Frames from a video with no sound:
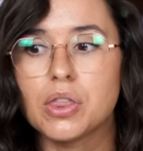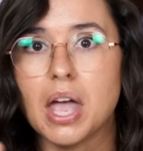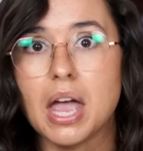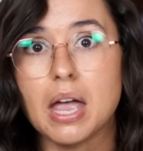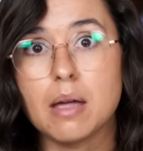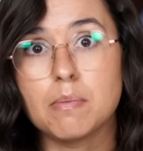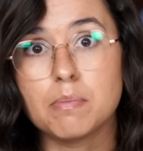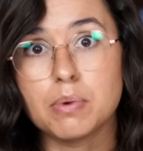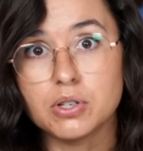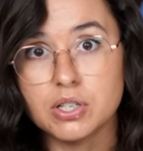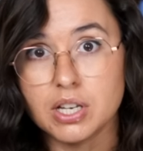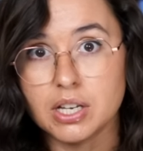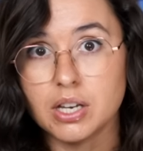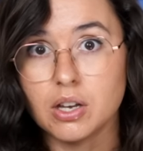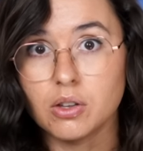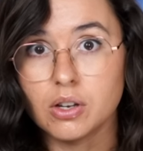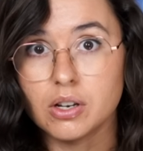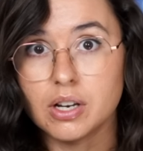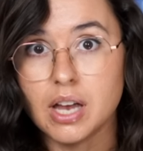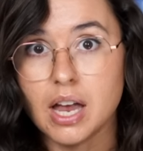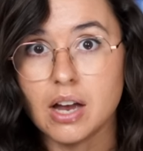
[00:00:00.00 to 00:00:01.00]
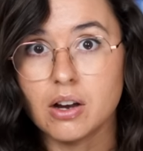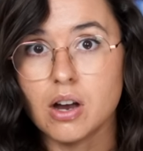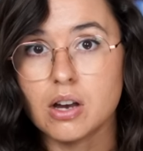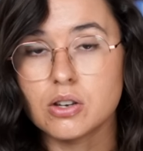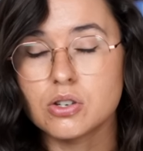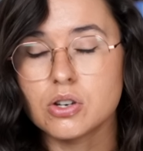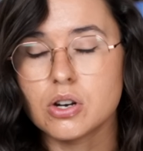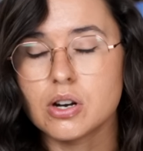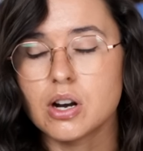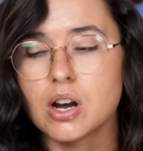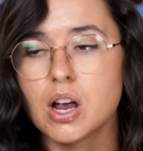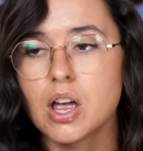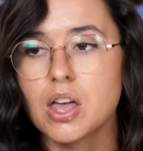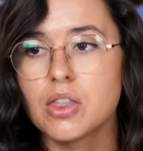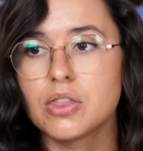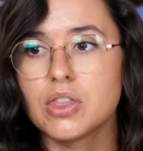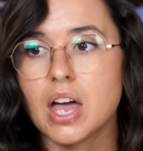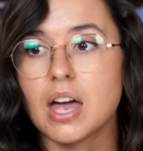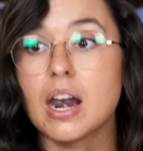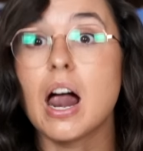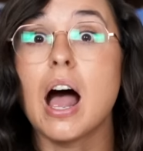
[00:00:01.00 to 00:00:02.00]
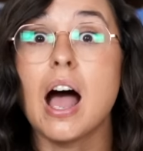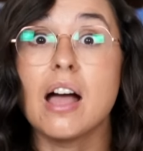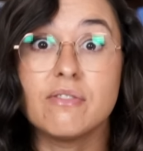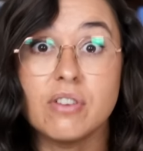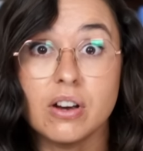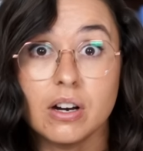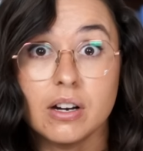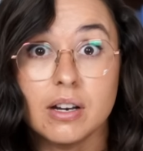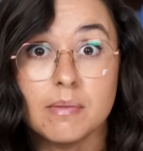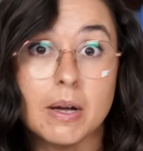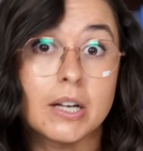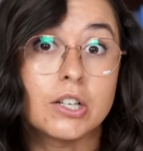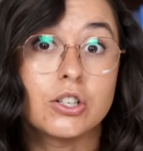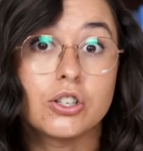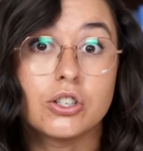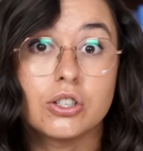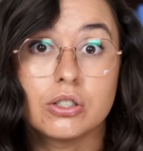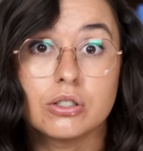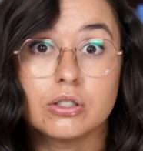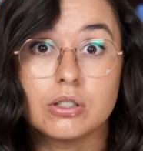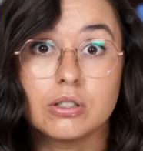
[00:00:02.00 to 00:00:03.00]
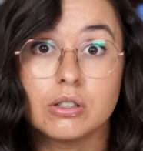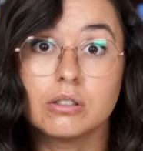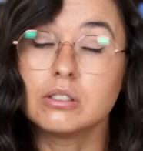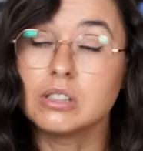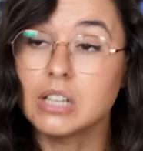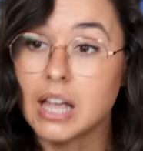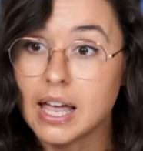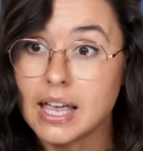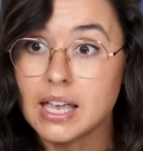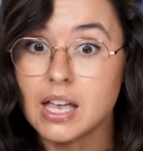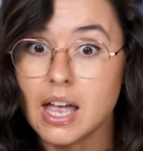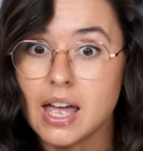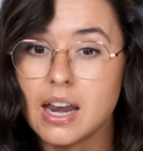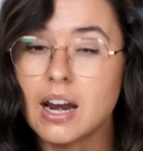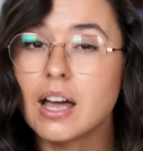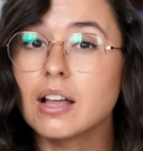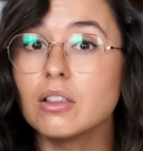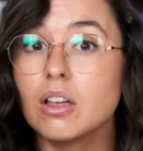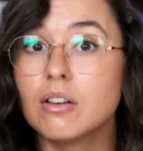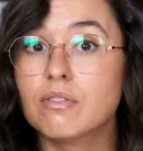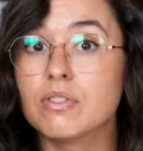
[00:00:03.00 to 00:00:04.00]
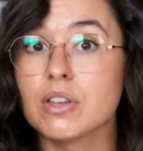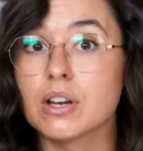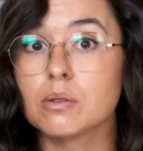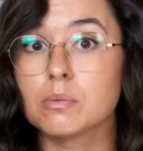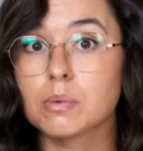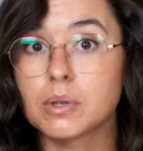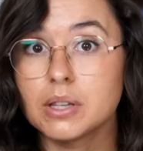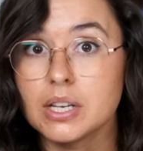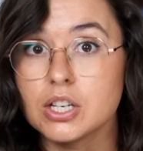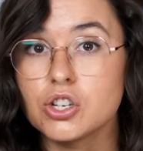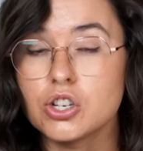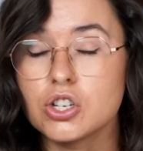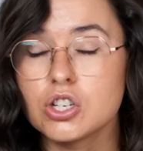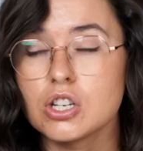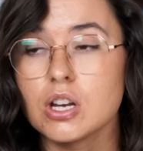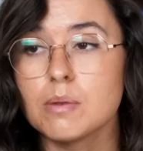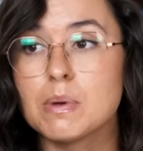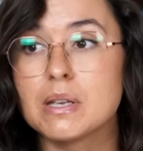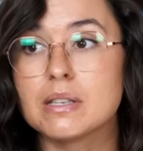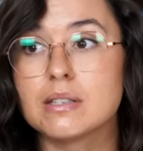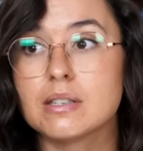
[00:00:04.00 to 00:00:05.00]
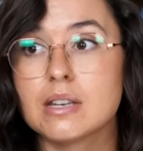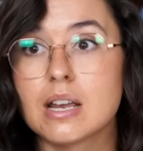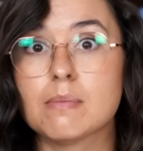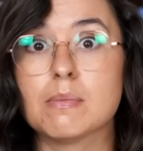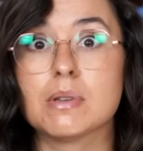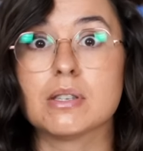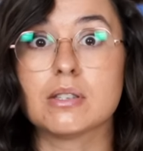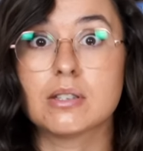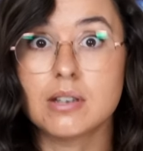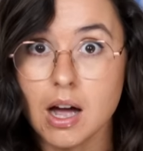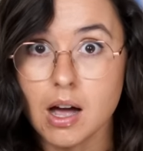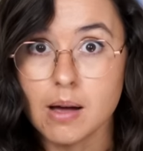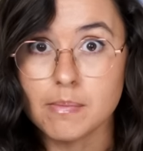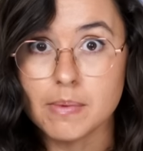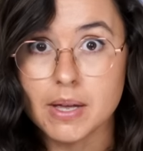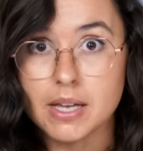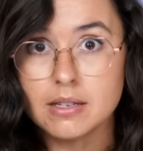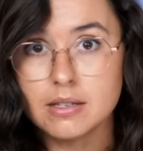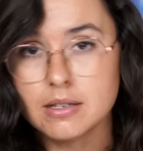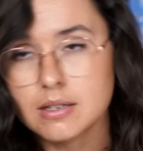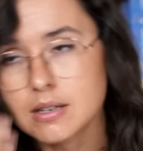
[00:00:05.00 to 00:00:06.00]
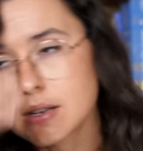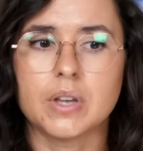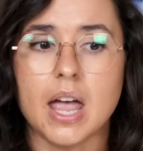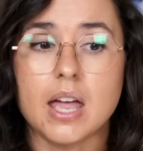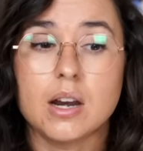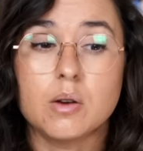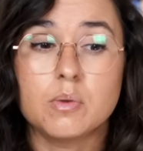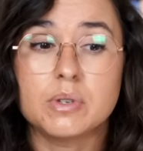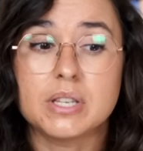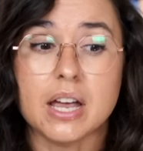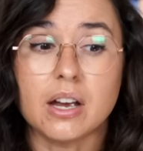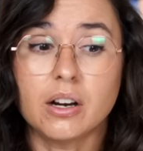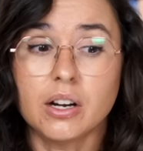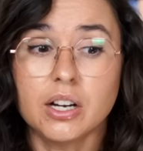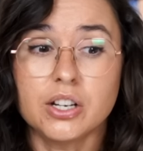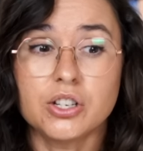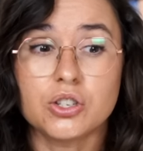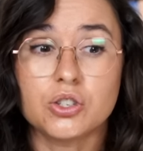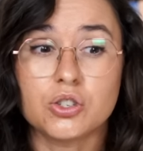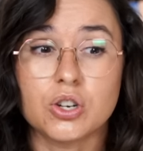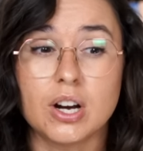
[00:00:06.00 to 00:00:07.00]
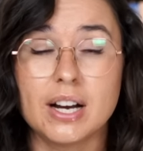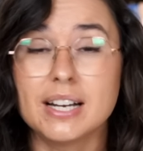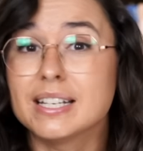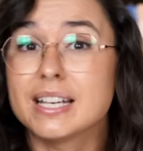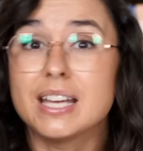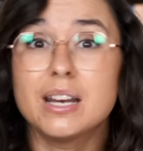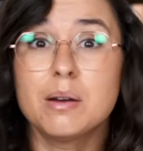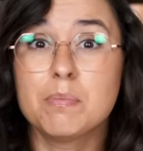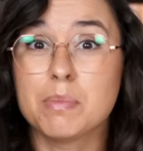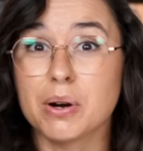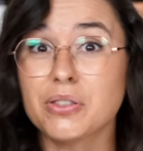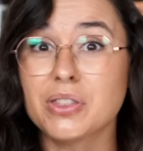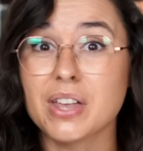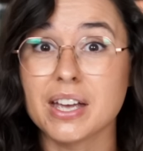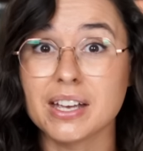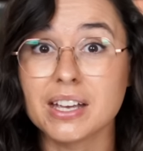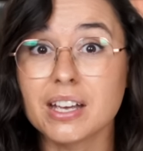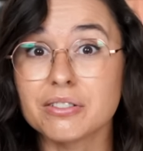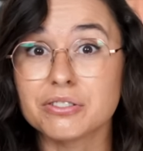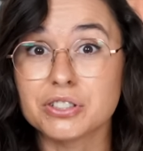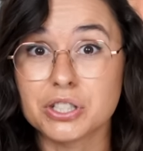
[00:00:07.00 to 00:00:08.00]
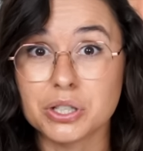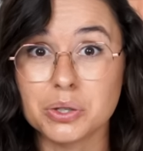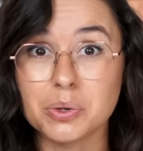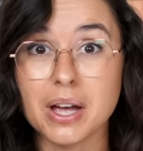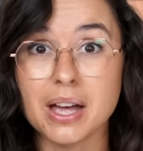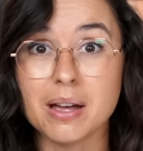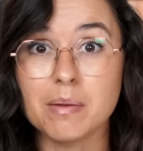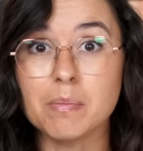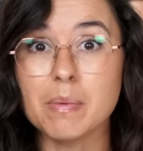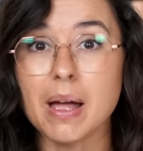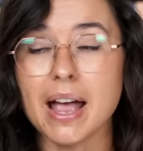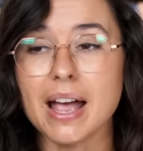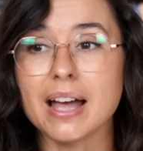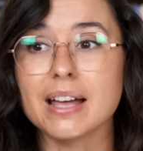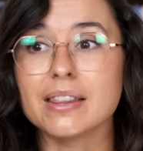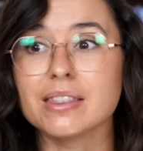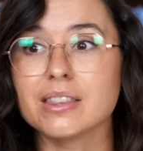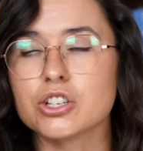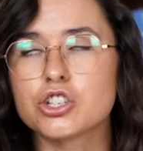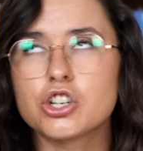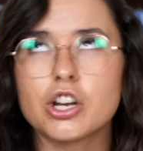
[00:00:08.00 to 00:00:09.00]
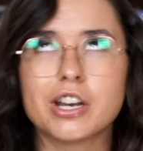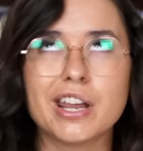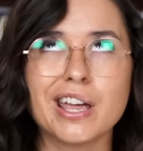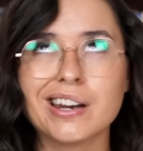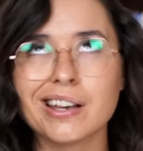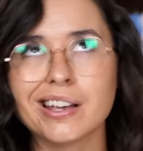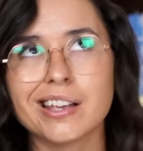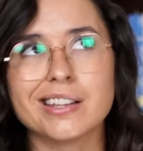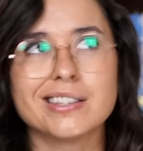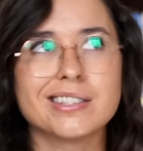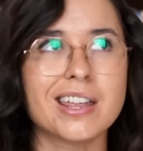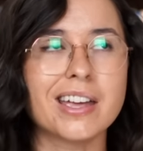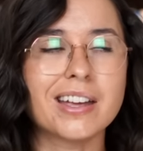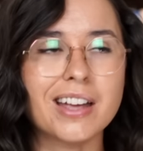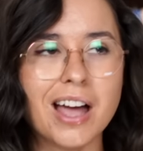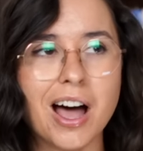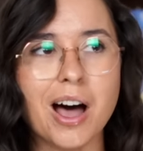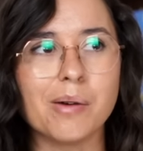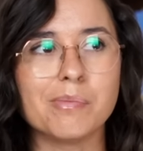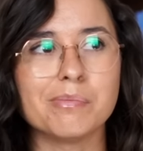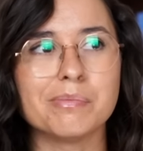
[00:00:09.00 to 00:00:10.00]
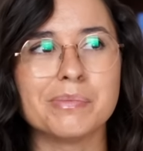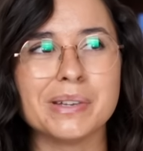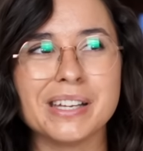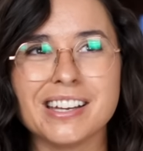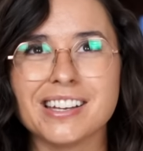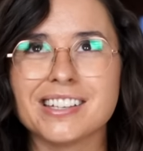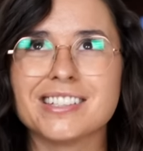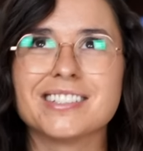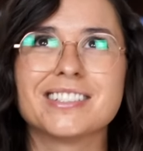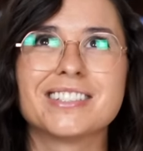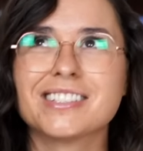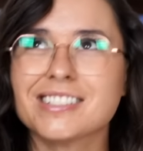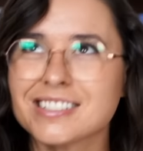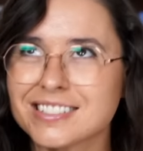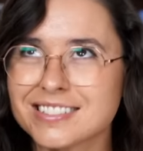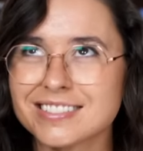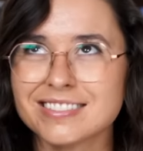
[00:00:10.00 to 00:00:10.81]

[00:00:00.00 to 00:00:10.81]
a particular character that I very much like, and I love their relationship. His name is Thomas. And it was Harry just trying to get a birthday gift to him, and the shenanigans that come, because